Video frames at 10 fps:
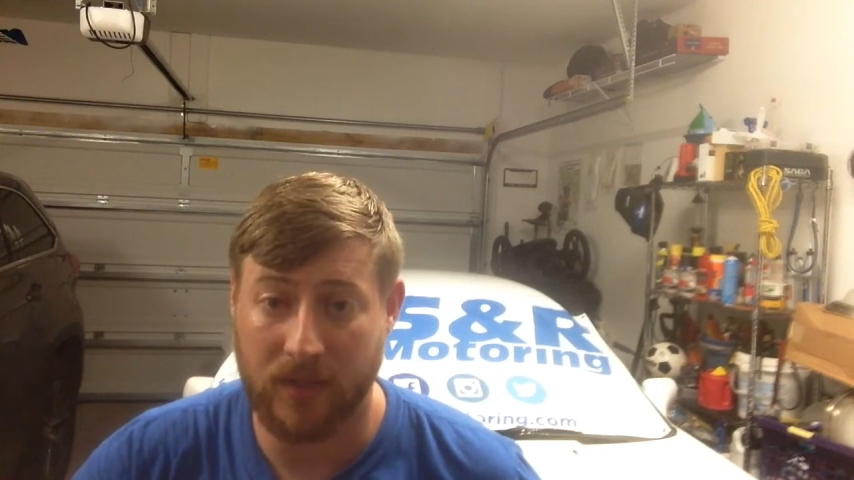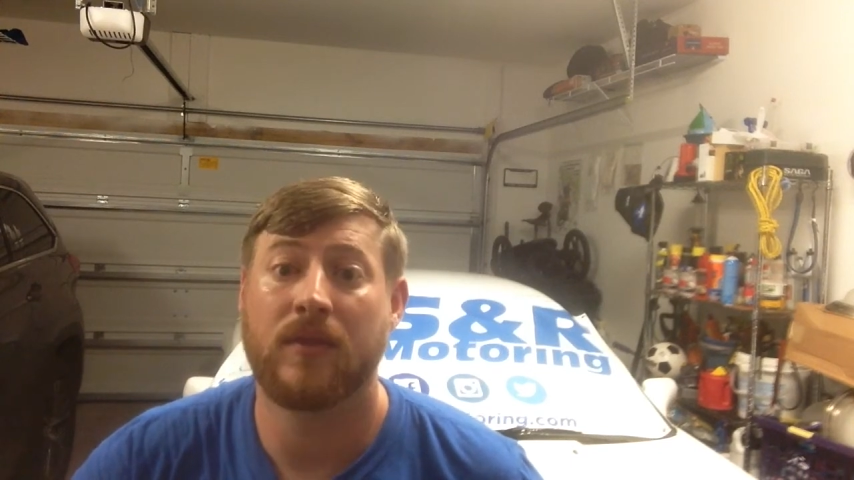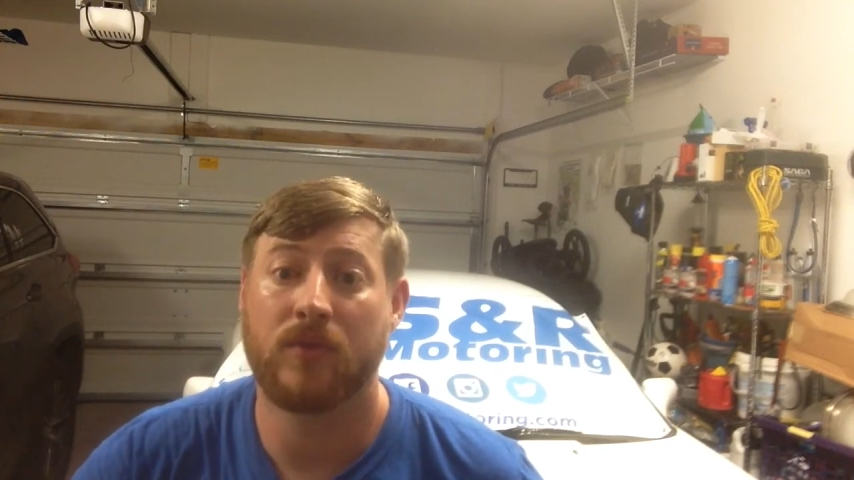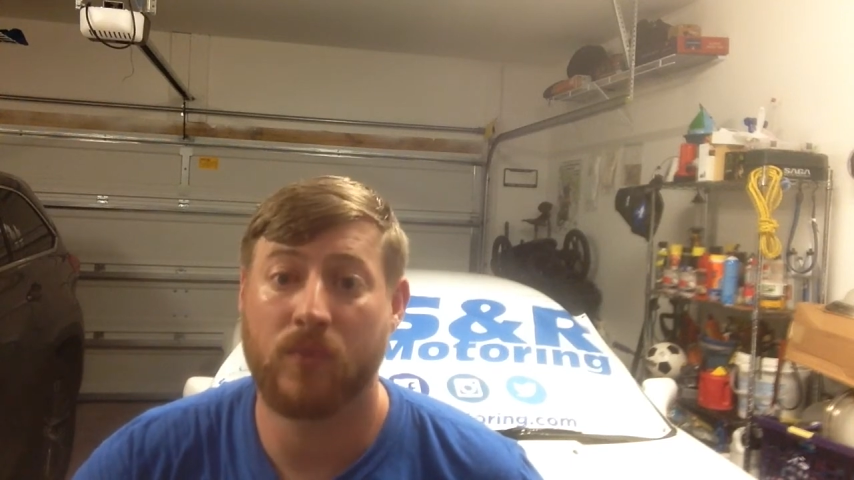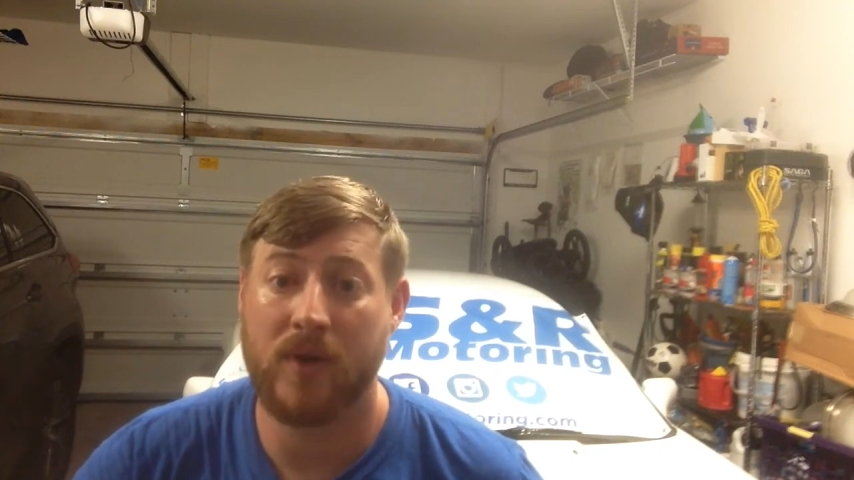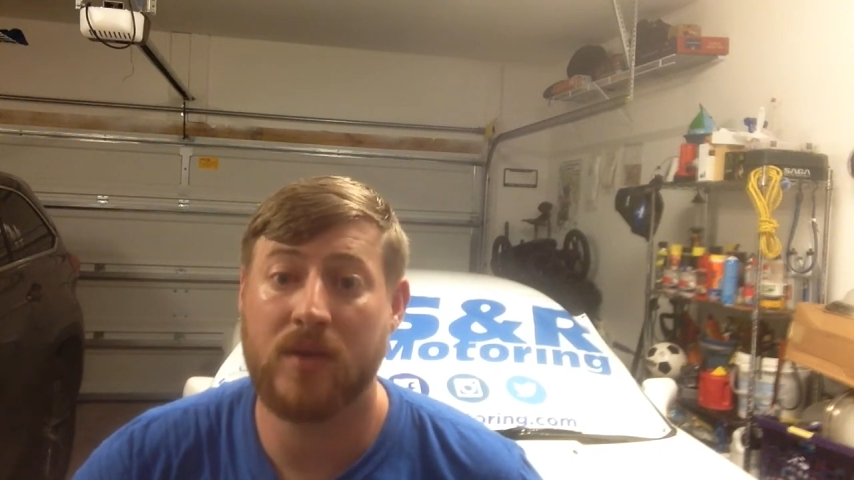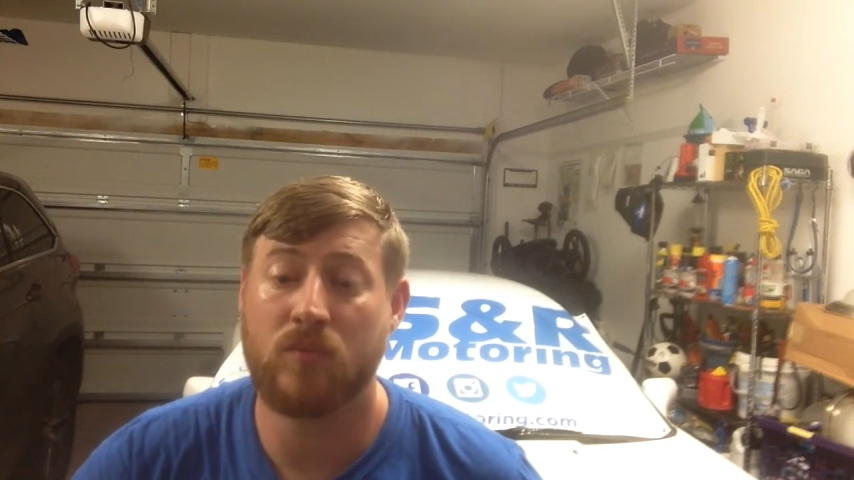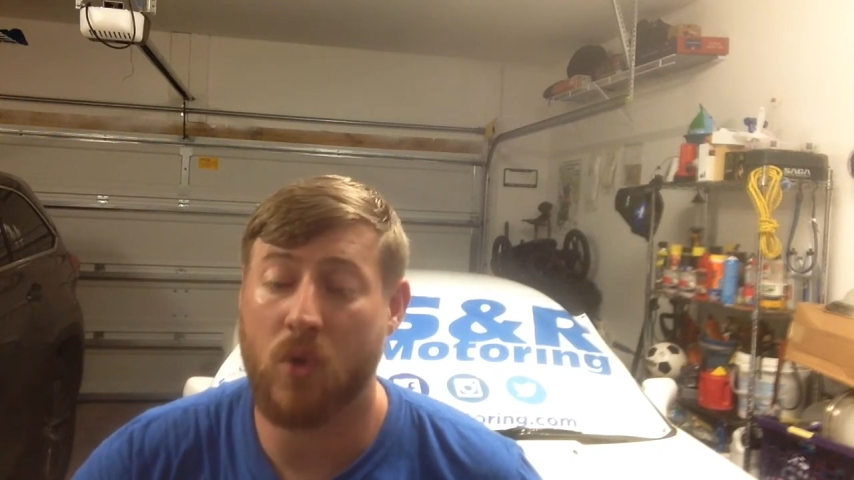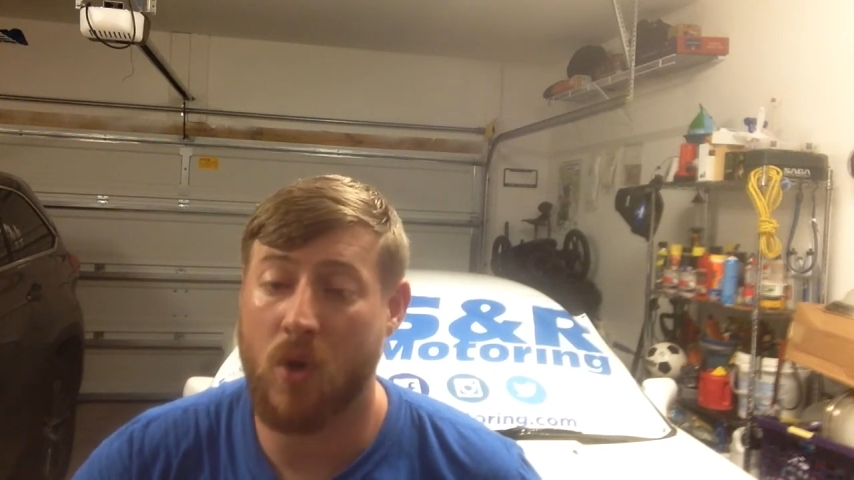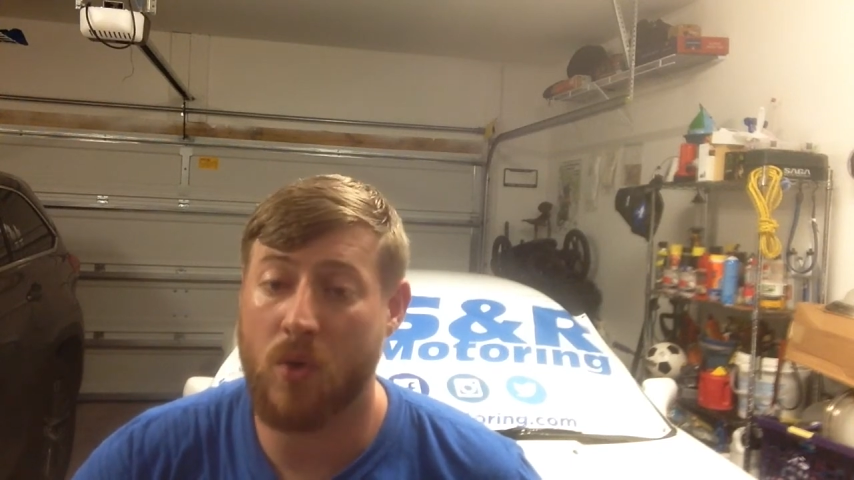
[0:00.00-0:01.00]
The reading
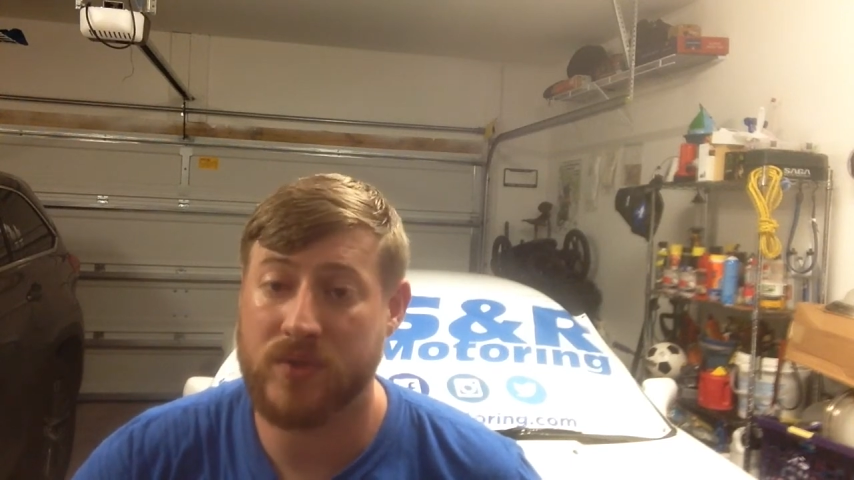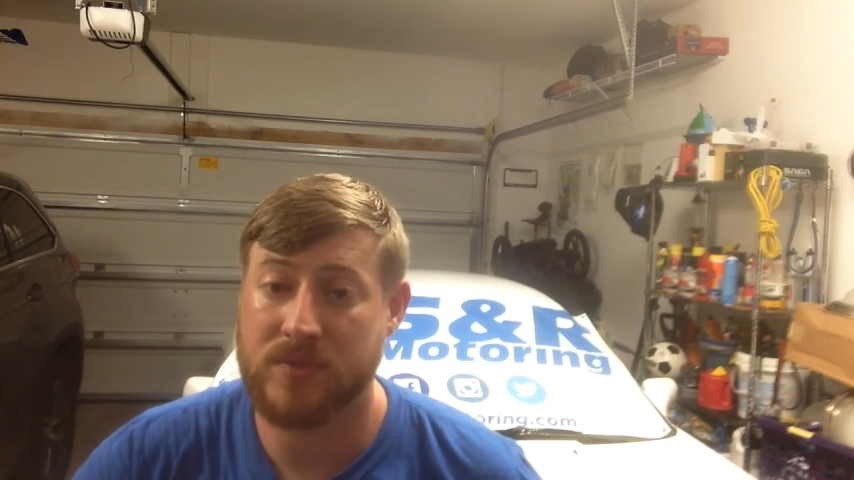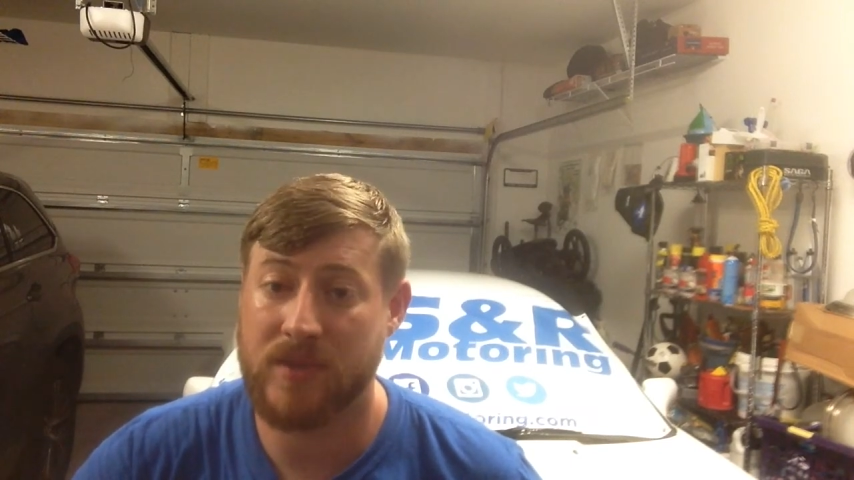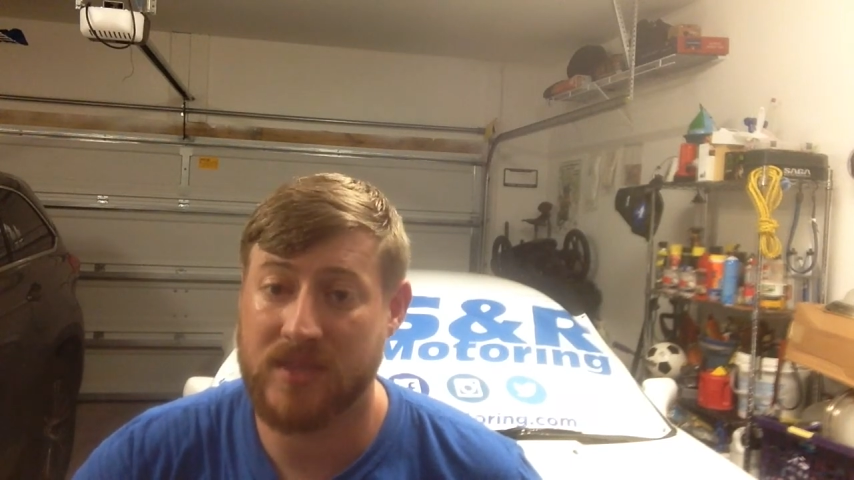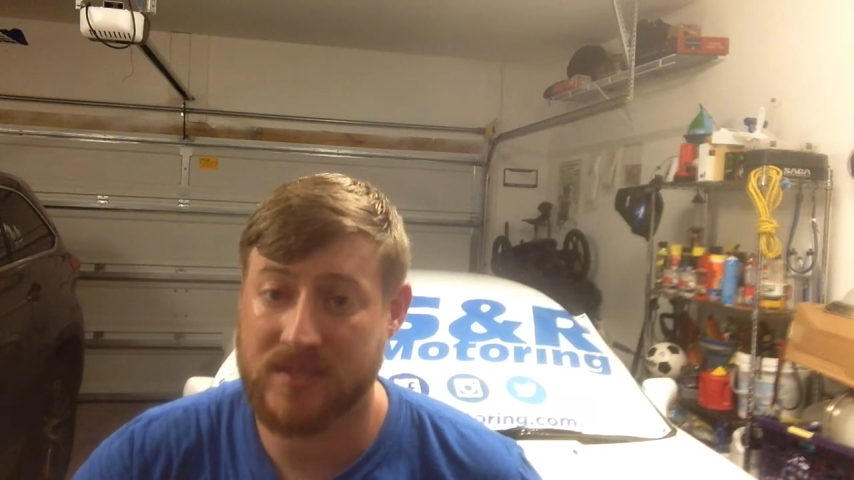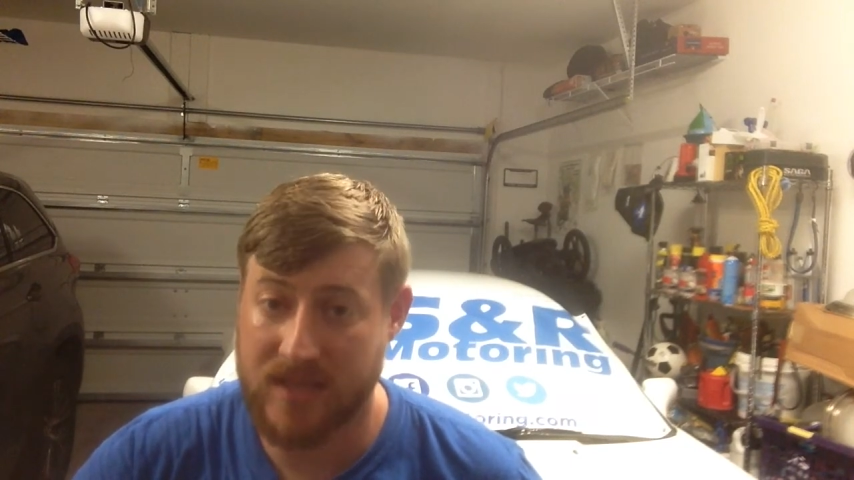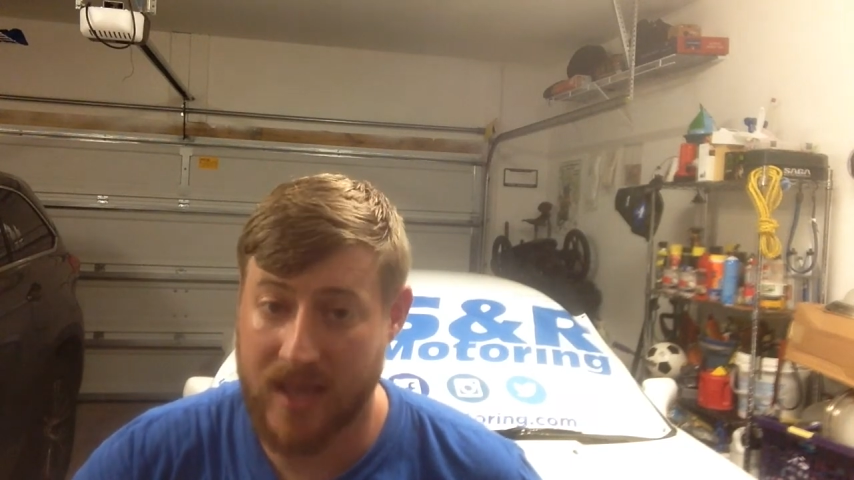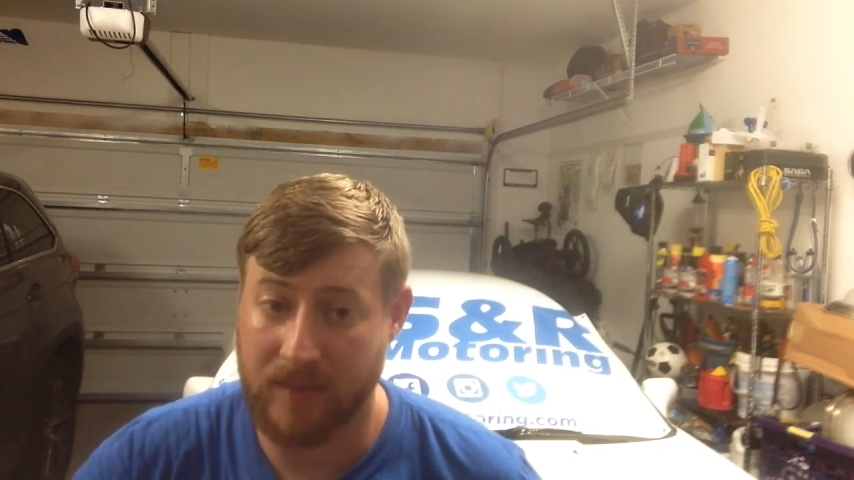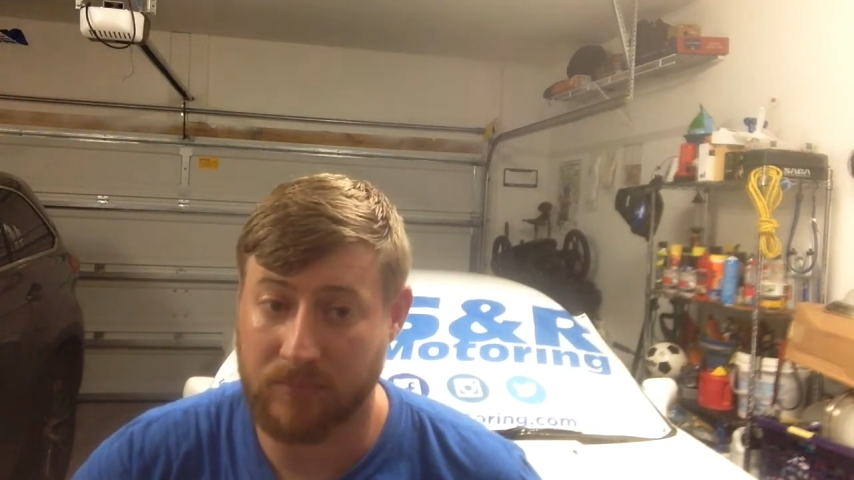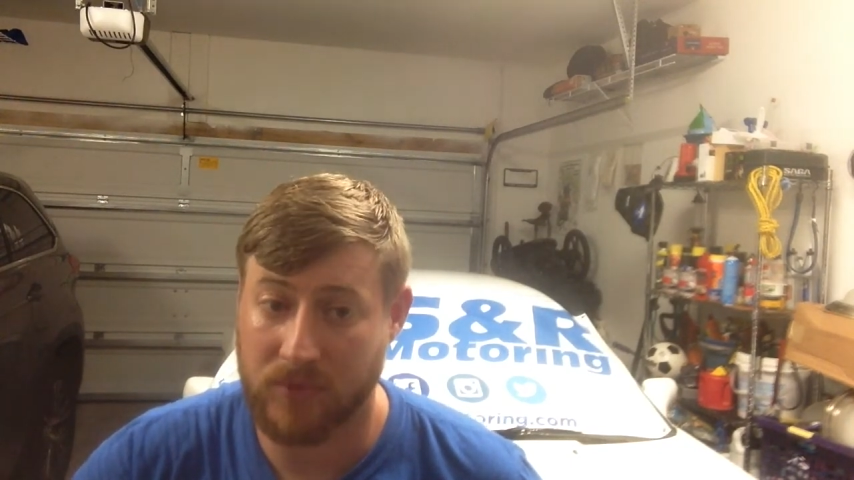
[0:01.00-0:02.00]
will always be the same.